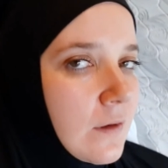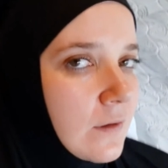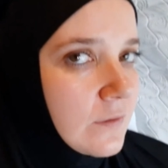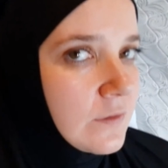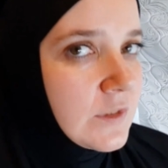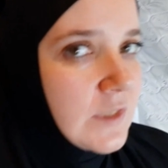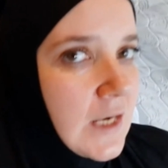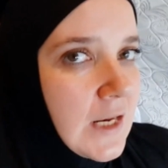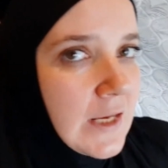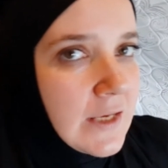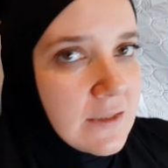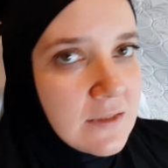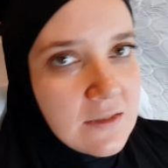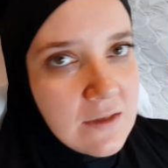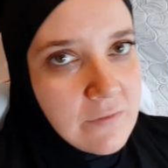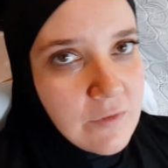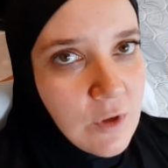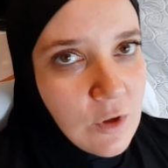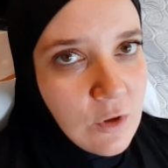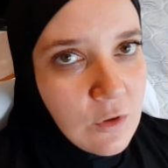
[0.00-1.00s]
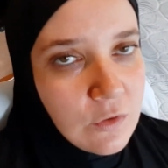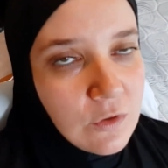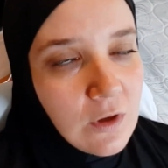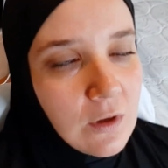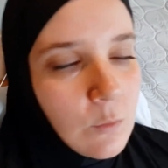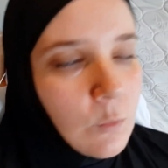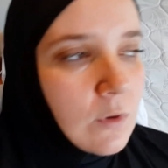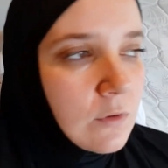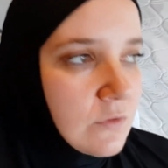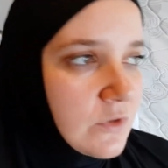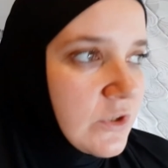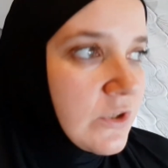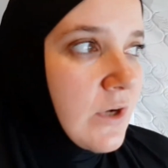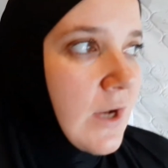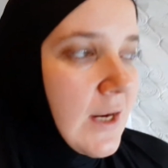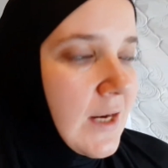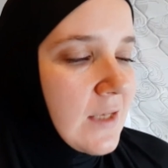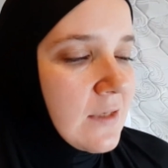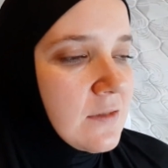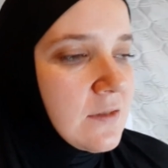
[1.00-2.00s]
Today at 7 o'clock, well,
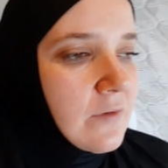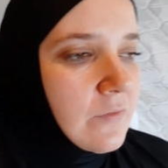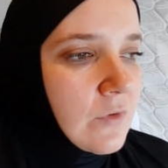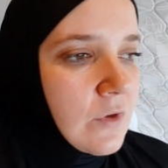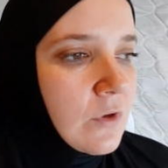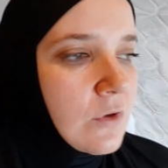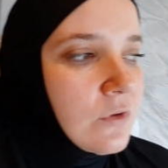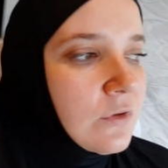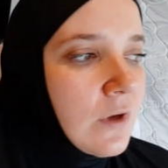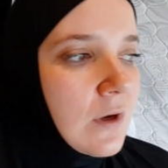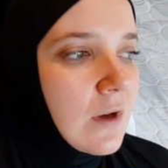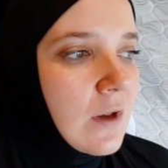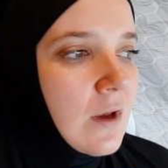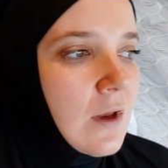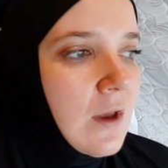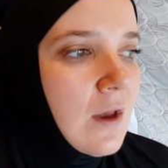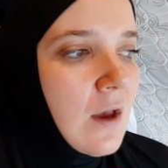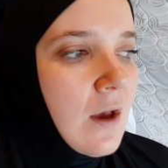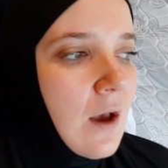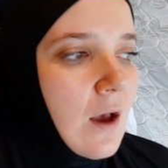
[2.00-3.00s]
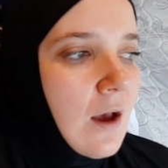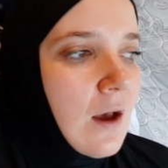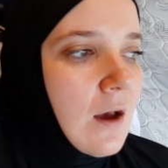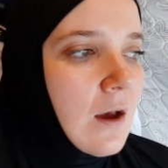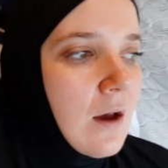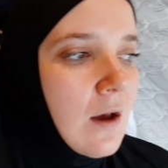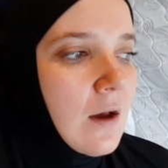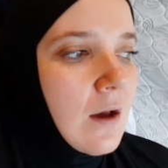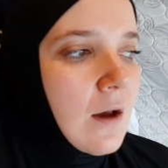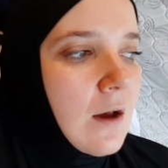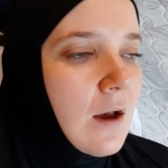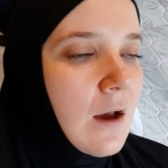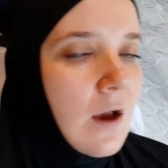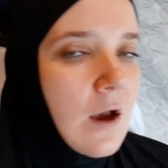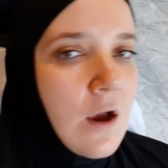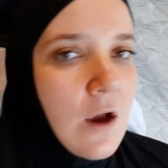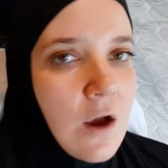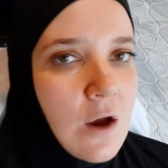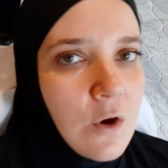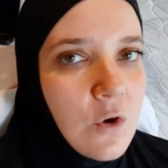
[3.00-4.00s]
tonight at 7 o'clock,
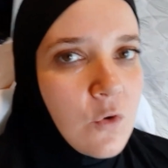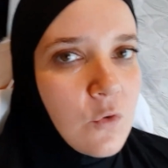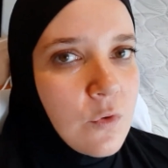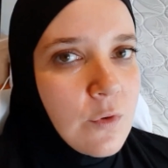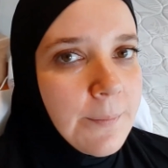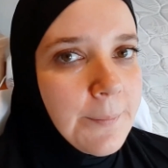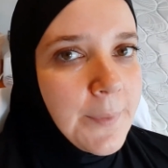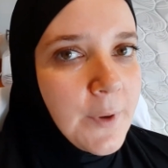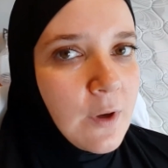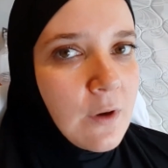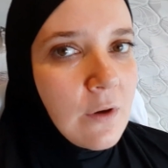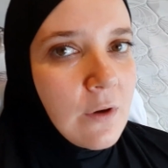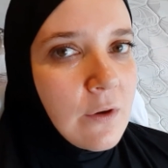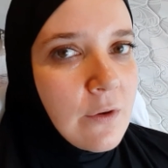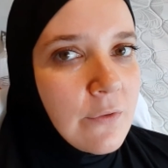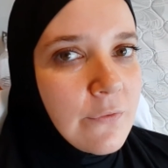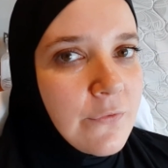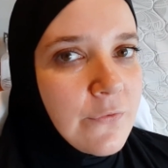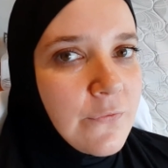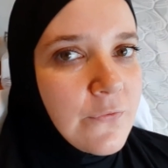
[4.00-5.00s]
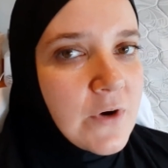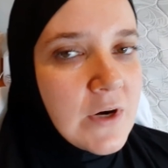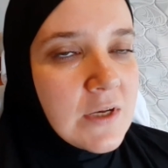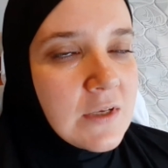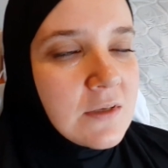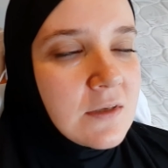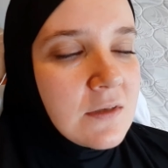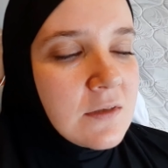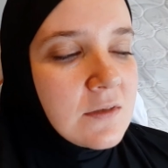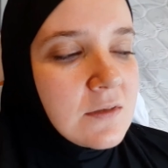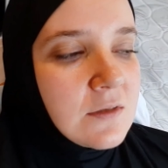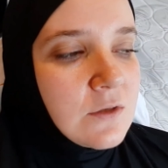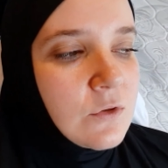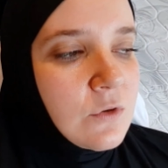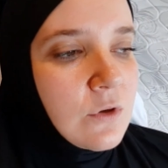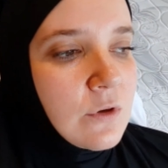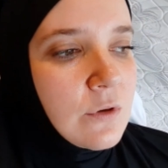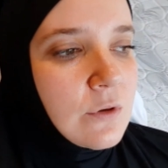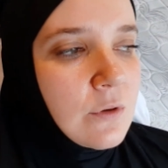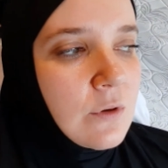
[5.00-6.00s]
a group of friends, you
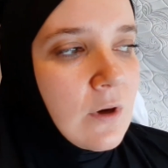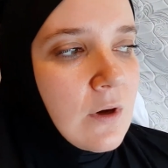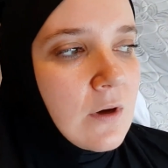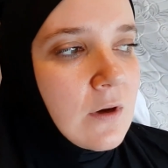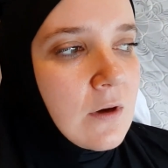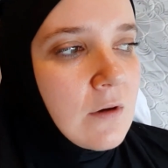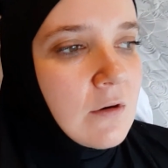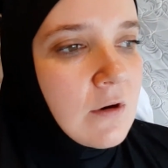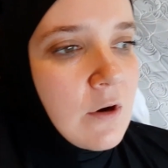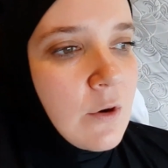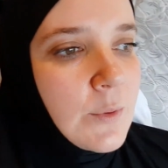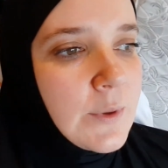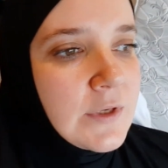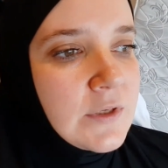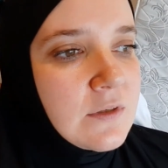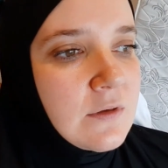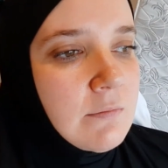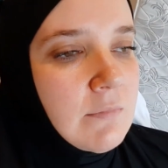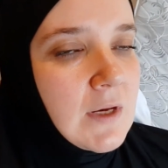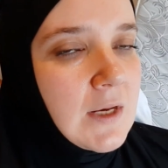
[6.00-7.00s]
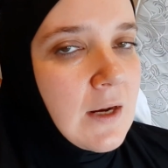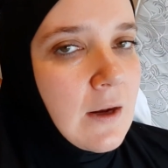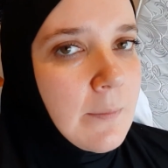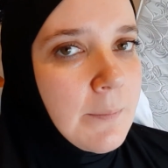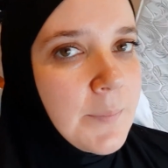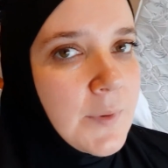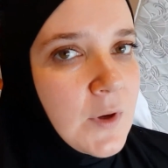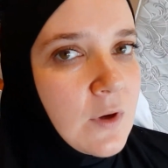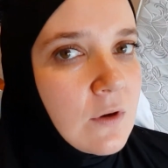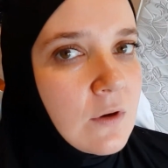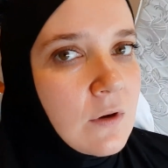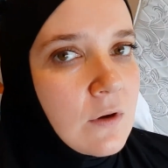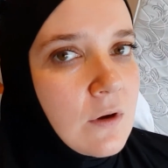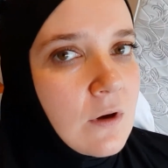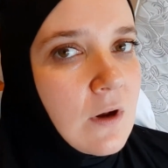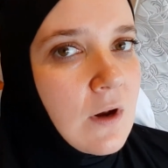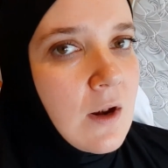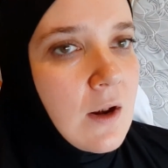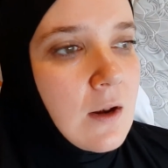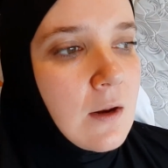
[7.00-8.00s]
know, are going to meet up
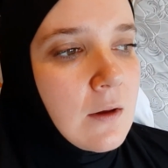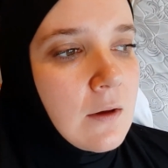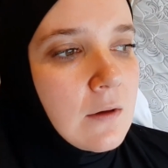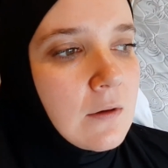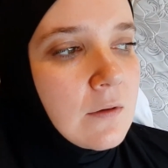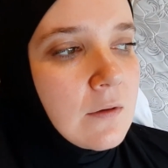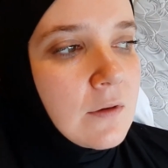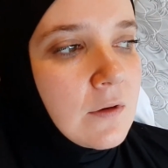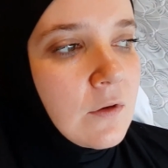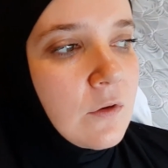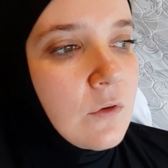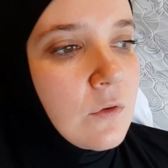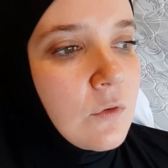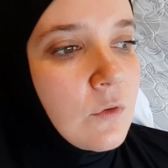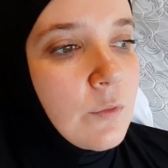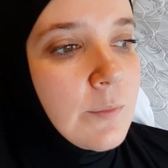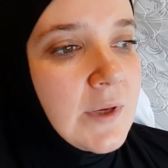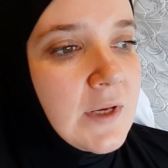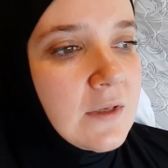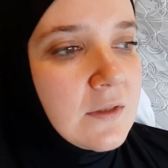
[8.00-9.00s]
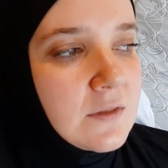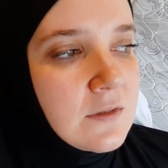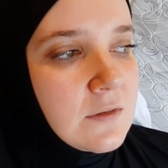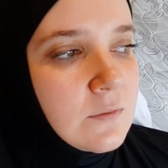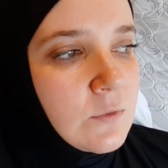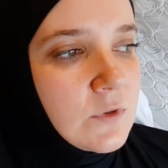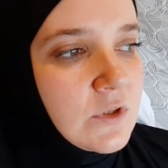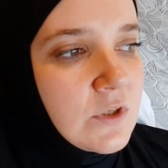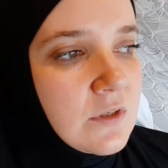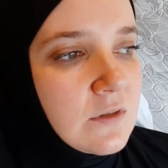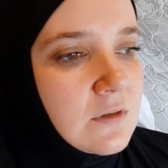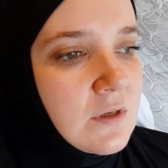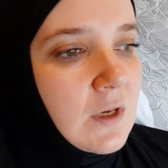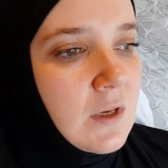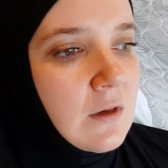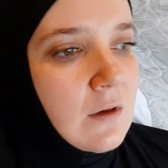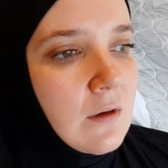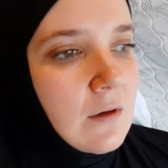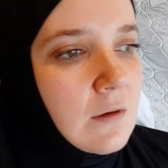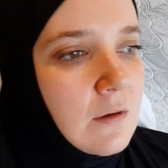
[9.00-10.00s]
on Google Meets, which is
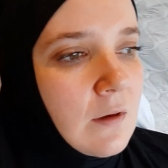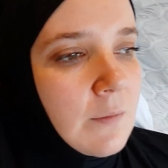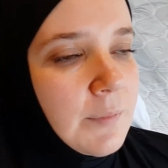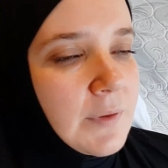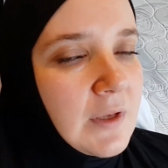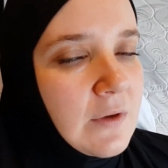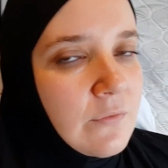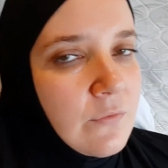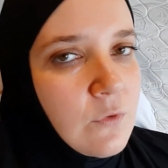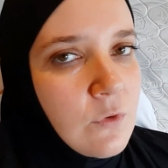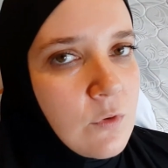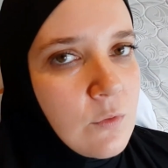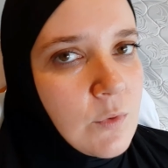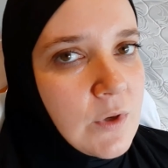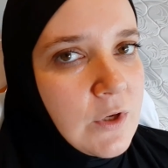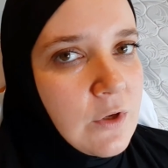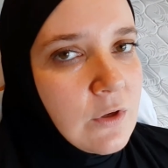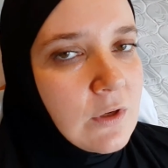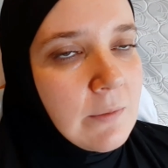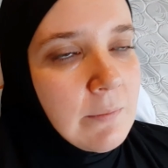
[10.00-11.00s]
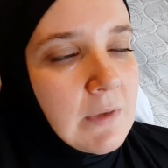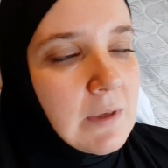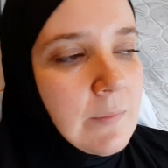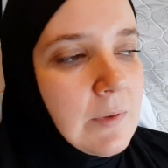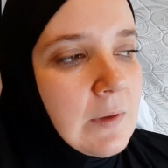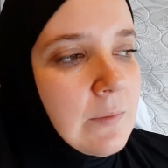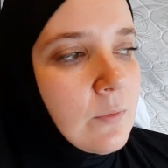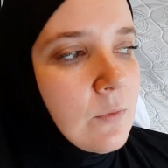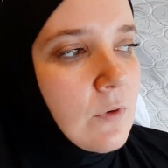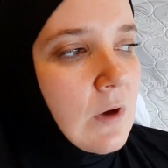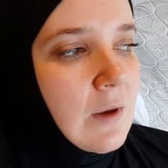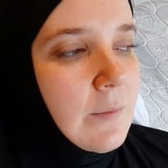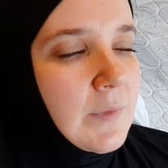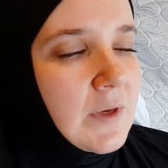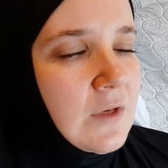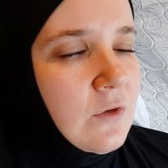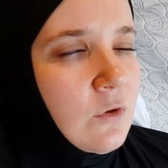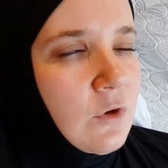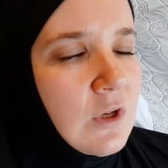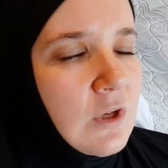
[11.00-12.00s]
like a platform where you can meet people. I
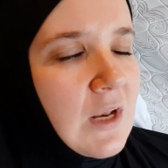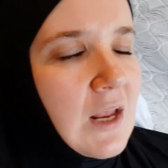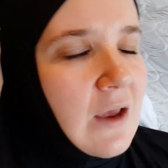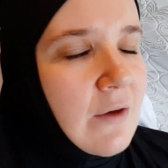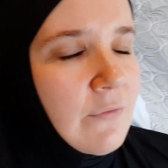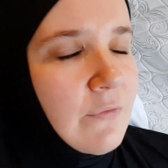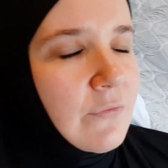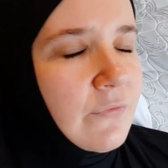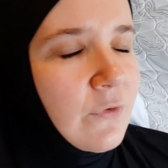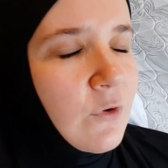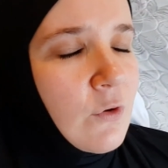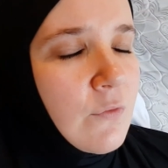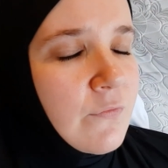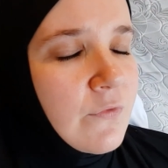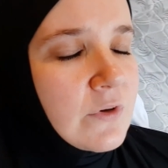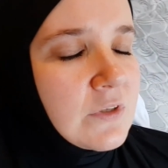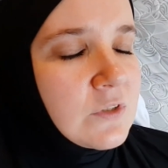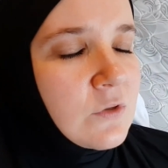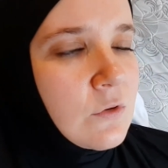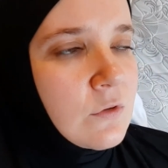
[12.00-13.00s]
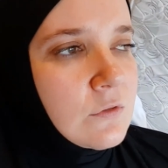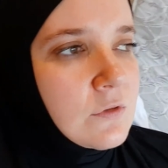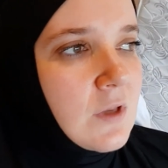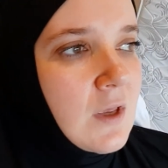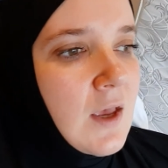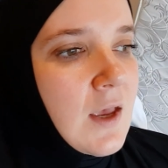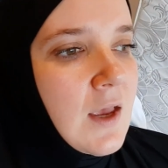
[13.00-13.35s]
mean, you can have conference calls.